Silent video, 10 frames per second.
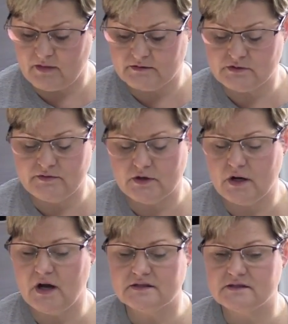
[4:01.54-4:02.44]
So they're
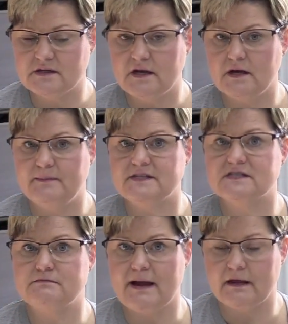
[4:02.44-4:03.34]
constantly going to be
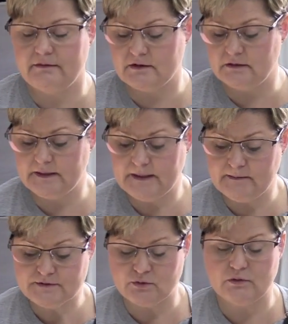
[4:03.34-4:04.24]
smacking their
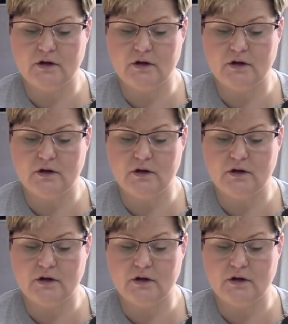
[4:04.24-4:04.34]
lips or